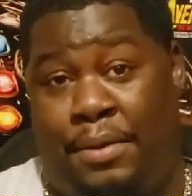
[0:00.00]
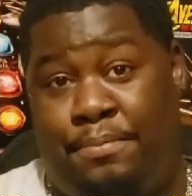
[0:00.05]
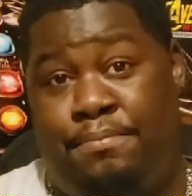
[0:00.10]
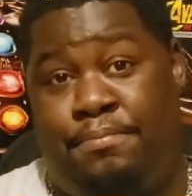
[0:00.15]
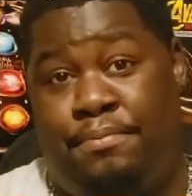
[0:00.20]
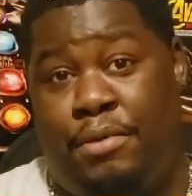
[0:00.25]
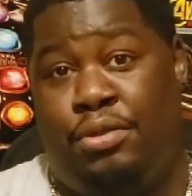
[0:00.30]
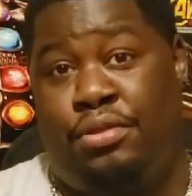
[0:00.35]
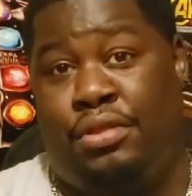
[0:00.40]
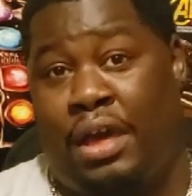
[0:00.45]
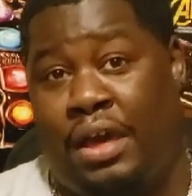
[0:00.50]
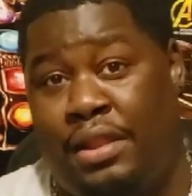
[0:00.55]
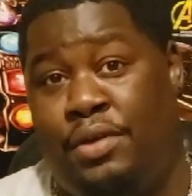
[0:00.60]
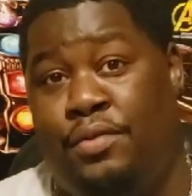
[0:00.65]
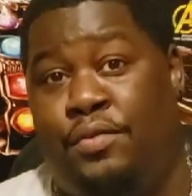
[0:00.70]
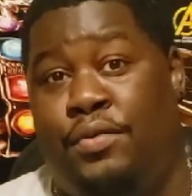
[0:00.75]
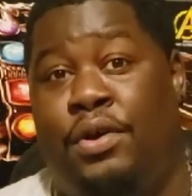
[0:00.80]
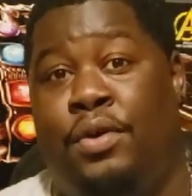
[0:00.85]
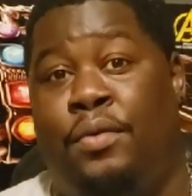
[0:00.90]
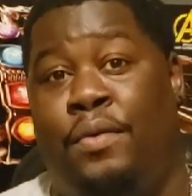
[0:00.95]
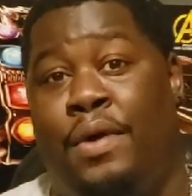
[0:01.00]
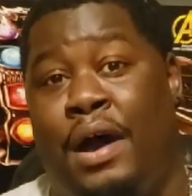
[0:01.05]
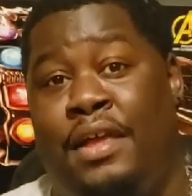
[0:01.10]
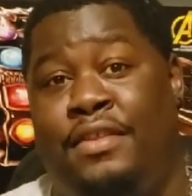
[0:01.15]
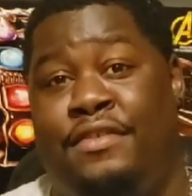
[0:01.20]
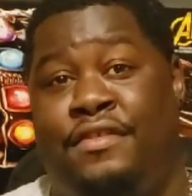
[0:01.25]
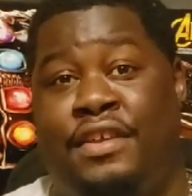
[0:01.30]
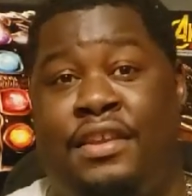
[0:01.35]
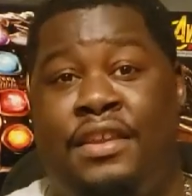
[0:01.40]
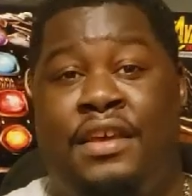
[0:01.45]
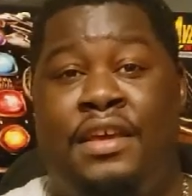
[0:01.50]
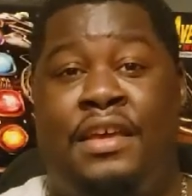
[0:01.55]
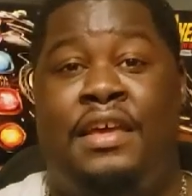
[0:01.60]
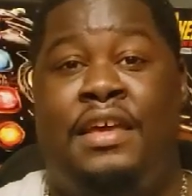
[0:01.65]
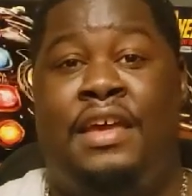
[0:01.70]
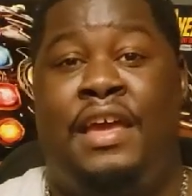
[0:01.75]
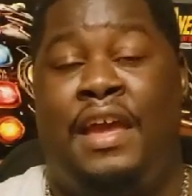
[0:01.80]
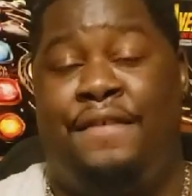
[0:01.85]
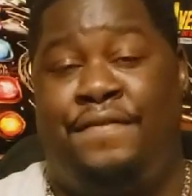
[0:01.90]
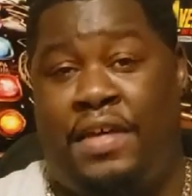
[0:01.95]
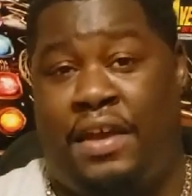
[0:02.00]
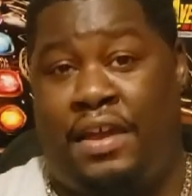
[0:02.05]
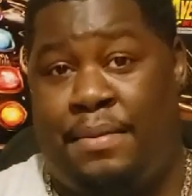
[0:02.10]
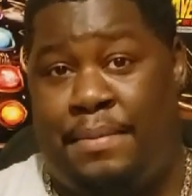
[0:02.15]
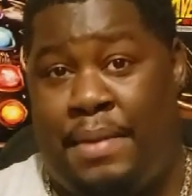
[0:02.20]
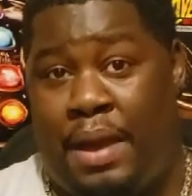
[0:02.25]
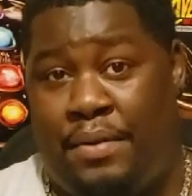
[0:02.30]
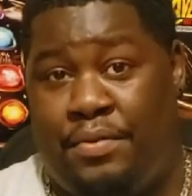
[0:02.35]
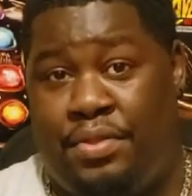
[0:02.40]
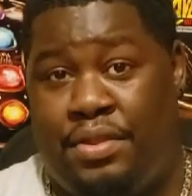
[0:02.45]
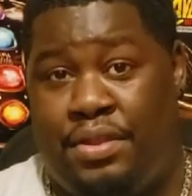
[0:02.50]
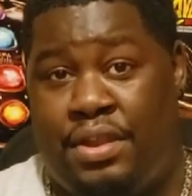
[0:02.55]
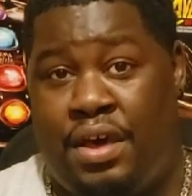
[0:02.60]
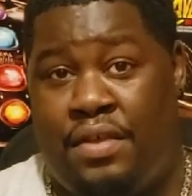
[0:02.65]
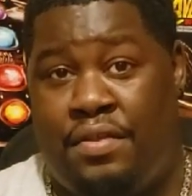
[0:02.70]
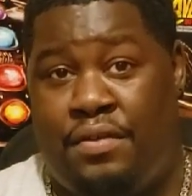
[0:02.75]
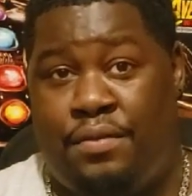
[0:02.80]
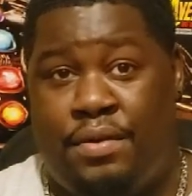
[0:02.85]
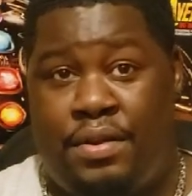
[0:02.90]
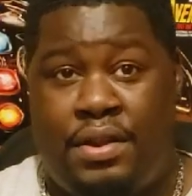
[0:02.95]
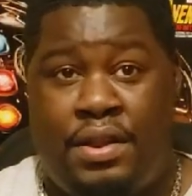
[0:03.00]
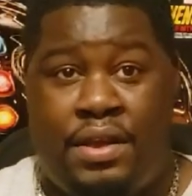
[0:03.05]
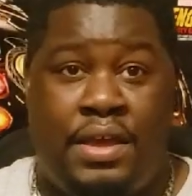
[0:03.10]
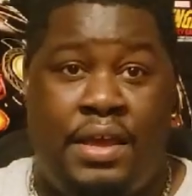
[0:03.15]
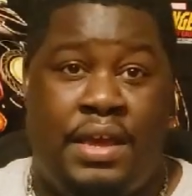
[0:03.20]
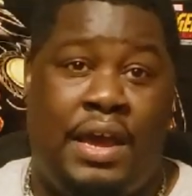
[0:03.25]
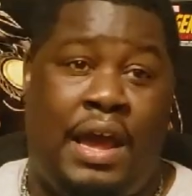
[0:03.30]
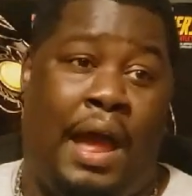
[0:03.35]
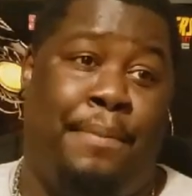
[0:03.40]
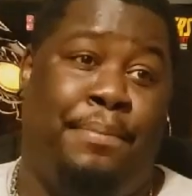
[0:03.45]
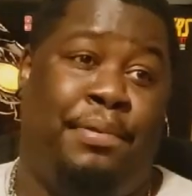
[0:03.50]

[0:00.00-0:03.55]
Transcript: most likely will watch it if they come out with another one. I